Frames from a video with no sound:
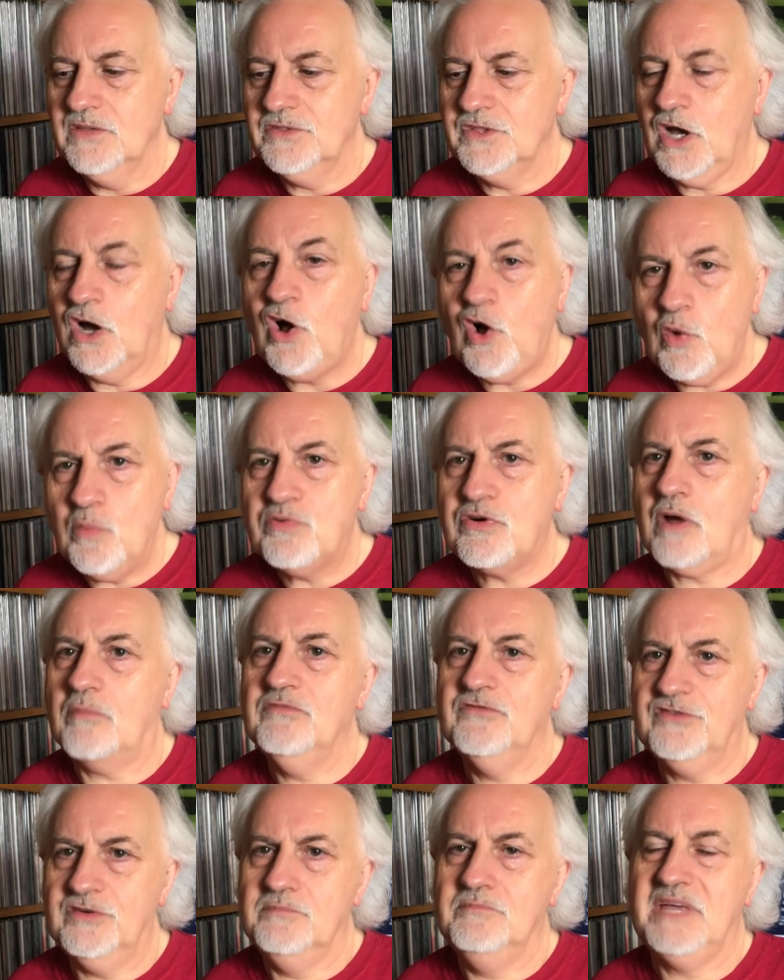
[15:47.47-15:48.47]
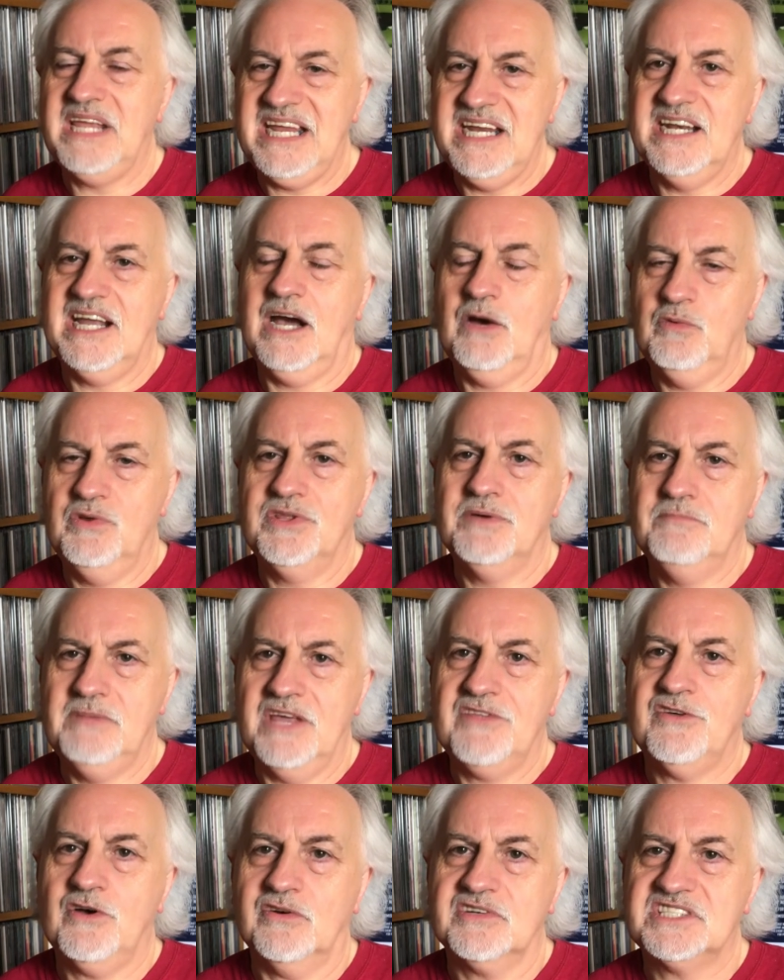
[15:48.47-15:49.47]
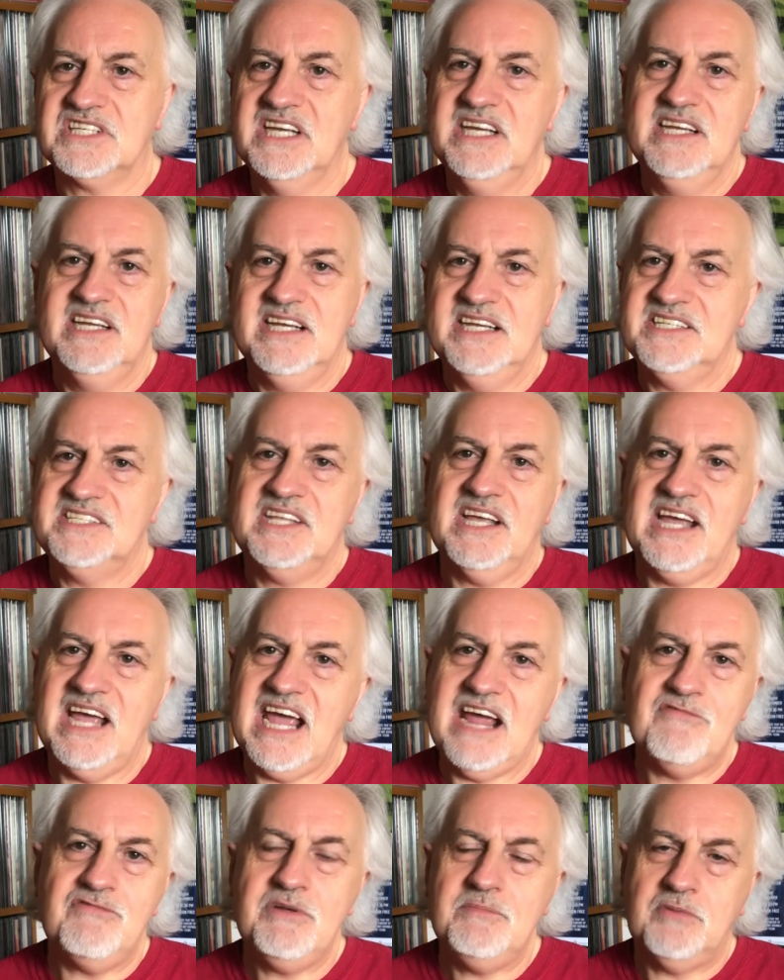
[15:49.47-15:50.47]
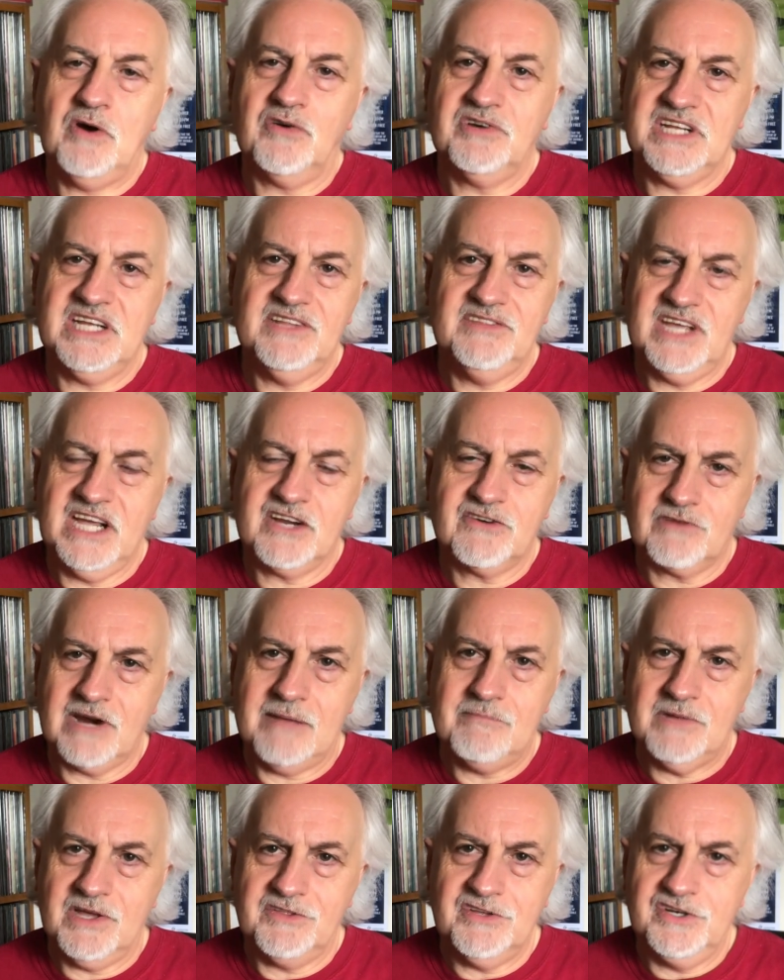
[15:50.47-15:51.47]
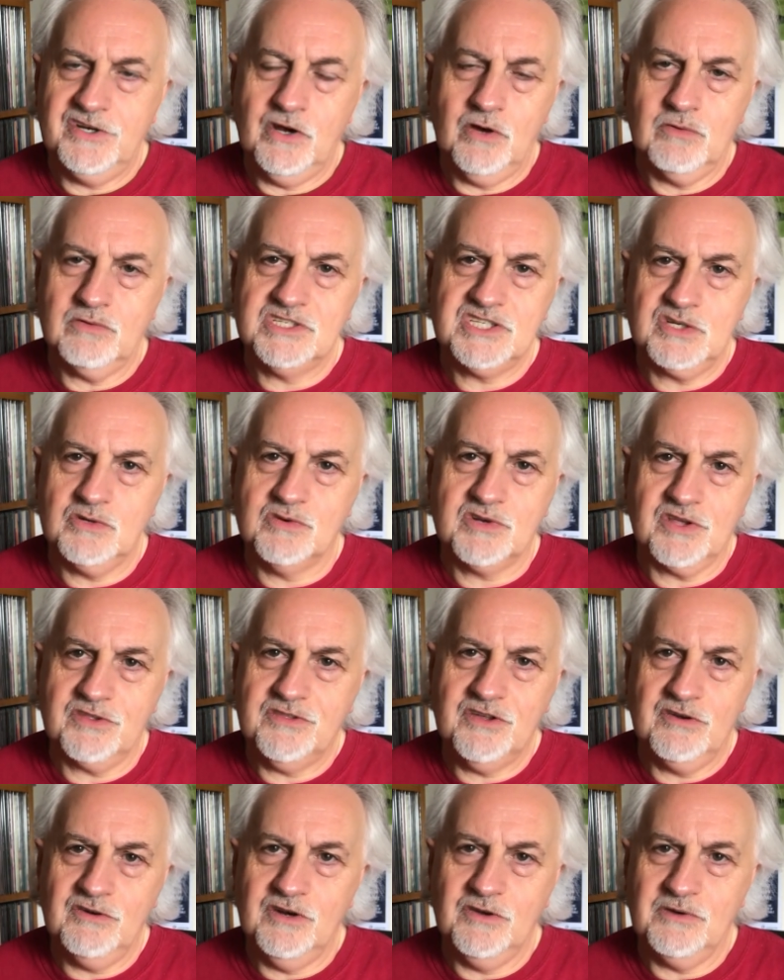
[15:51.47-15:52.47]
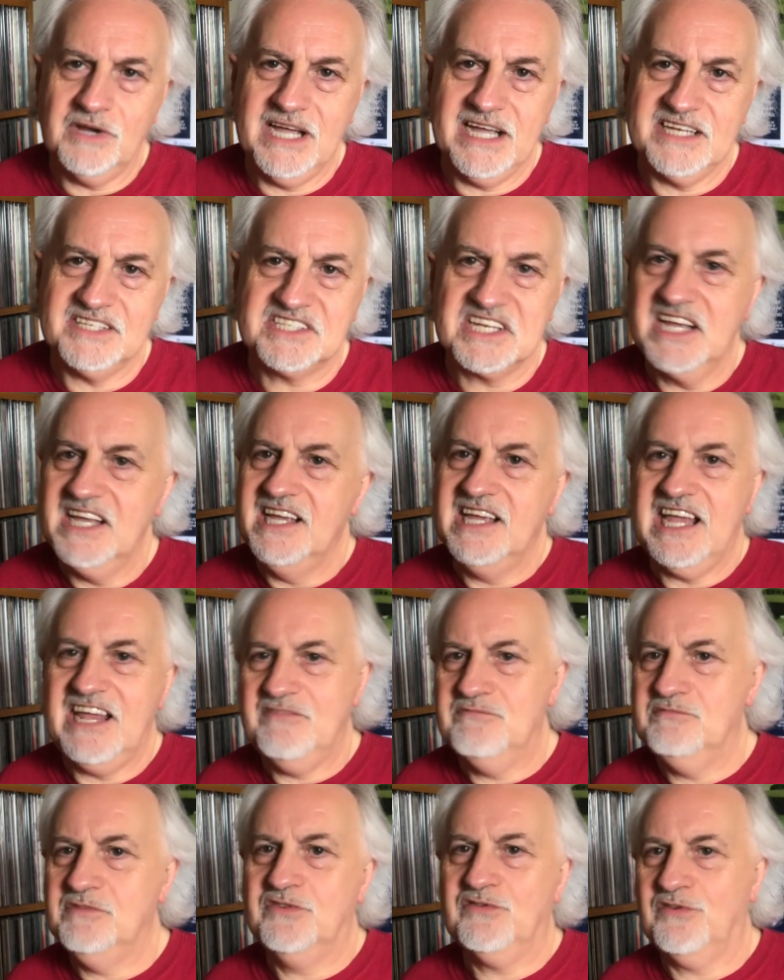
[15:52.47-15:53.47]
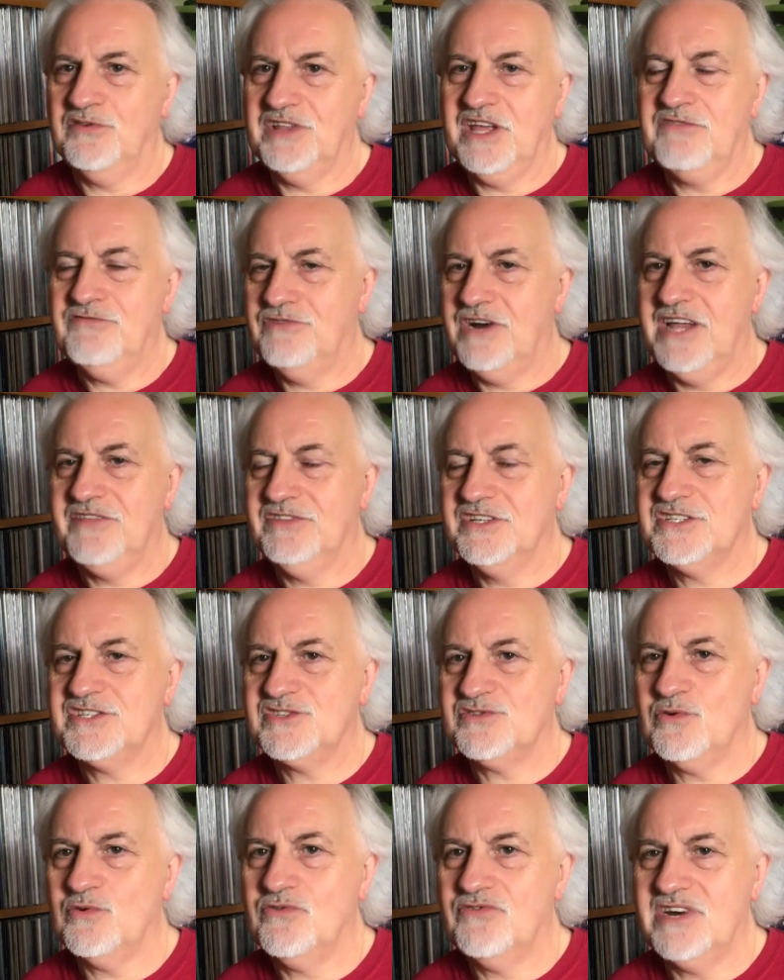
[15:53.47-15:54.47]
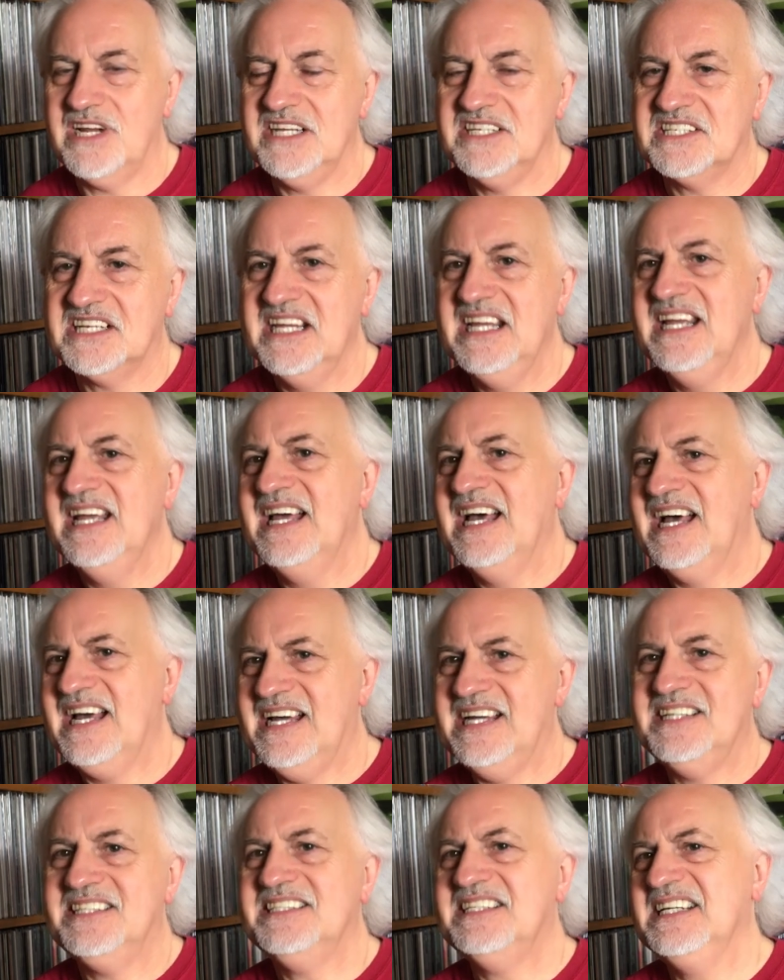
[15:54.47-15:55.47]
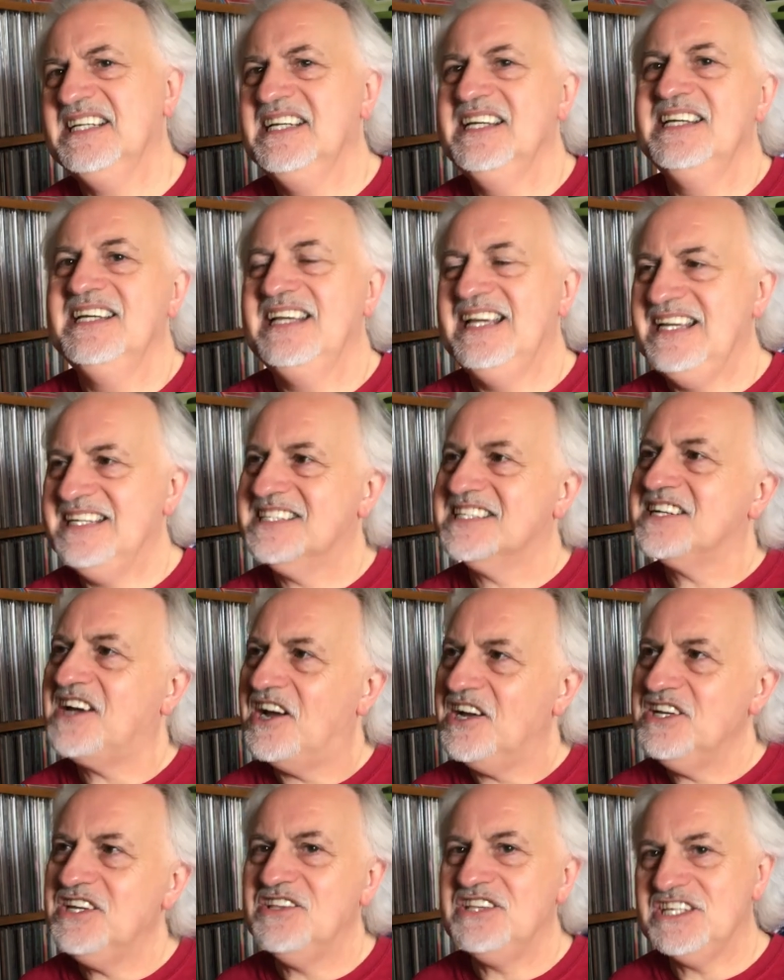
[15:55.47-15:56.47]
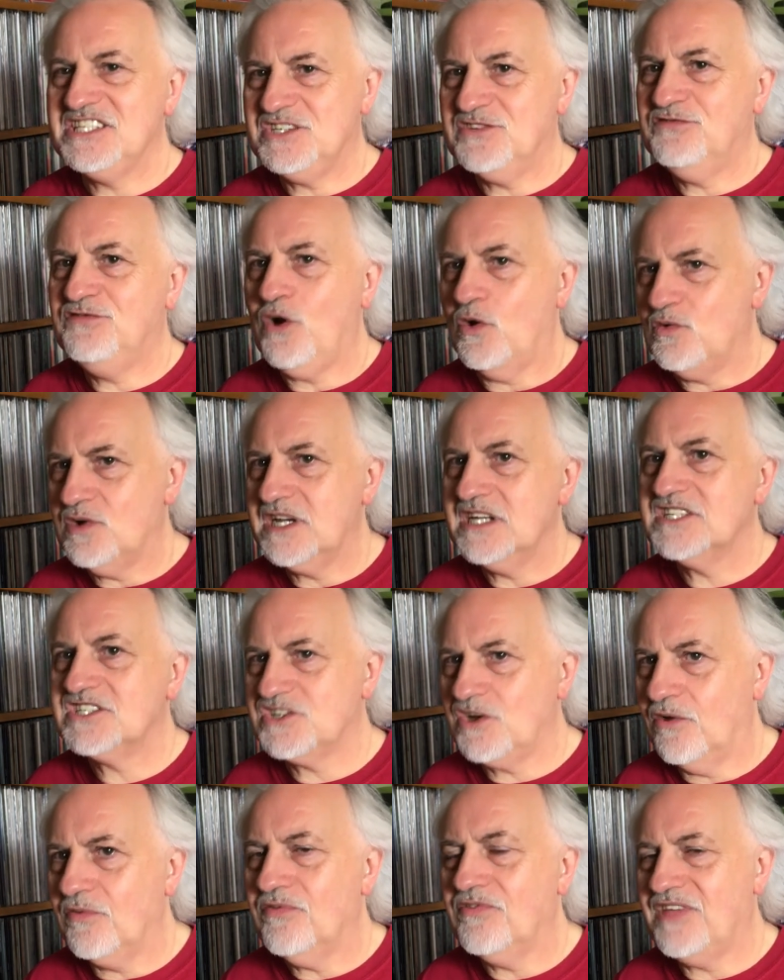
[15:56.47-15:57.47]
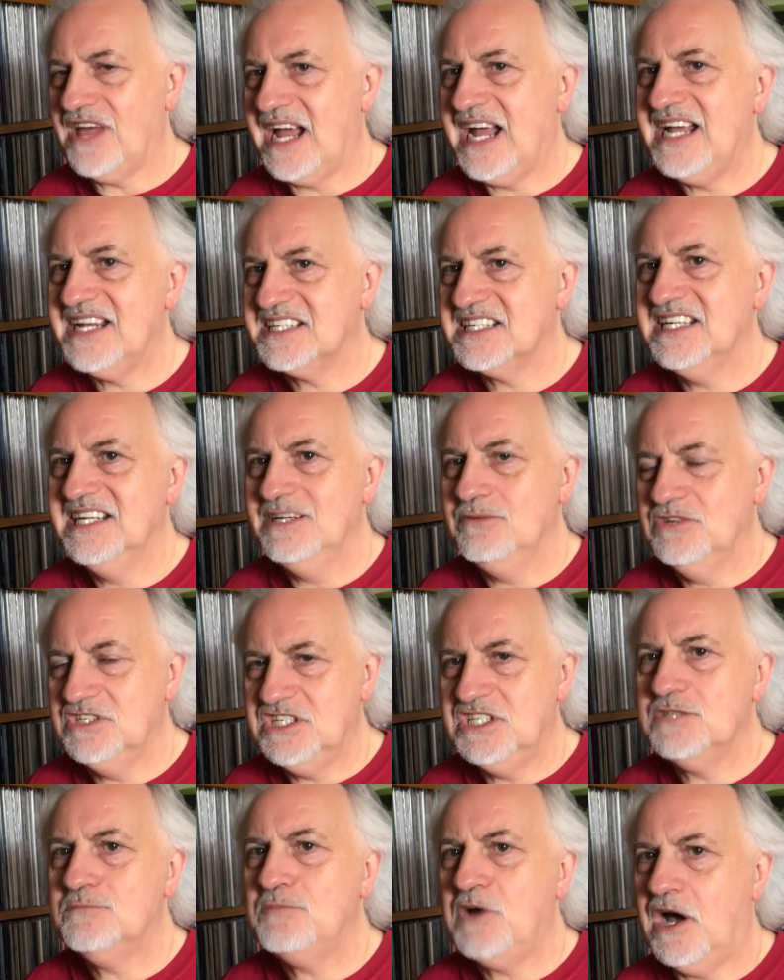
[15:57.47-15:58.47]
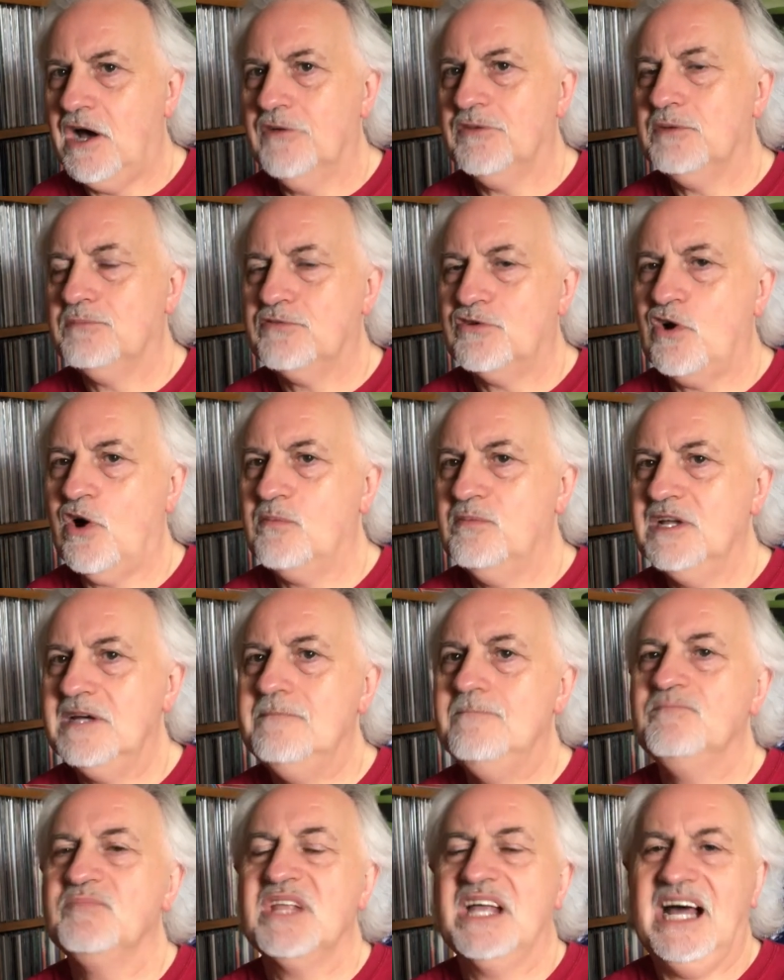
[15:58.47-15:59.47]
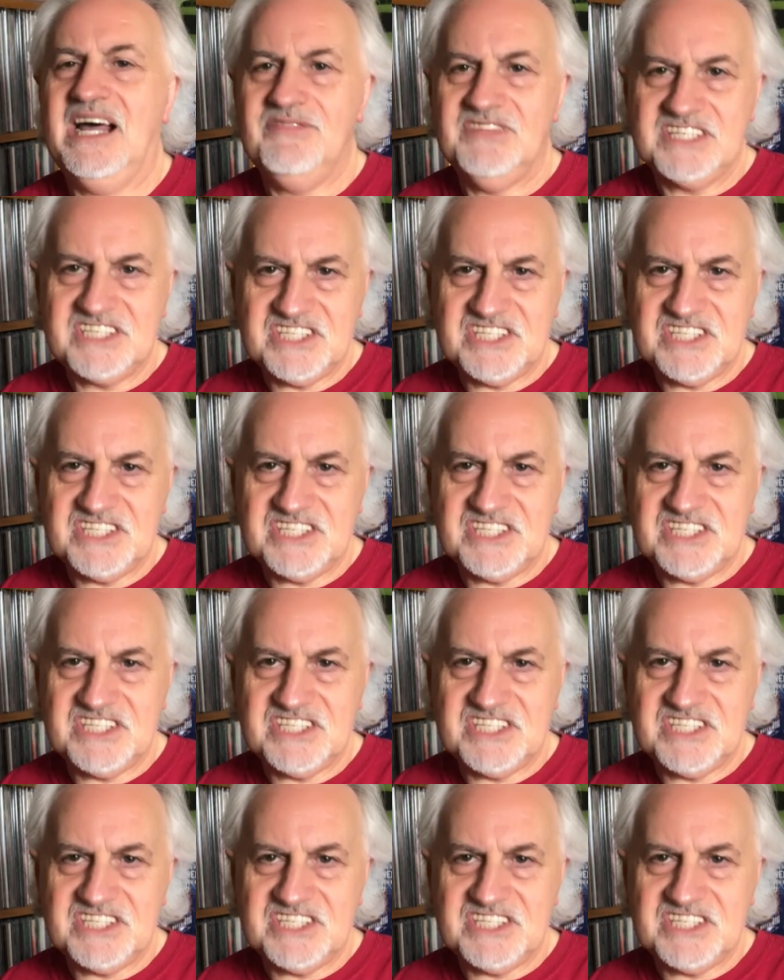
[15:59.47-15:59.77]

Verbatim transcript: The whole problem for me now with the mythos is that everybody and their grandmother knows who Cthulhu is, even before they've read the stories. And is kind of this focus on that, which is part of the problem, and the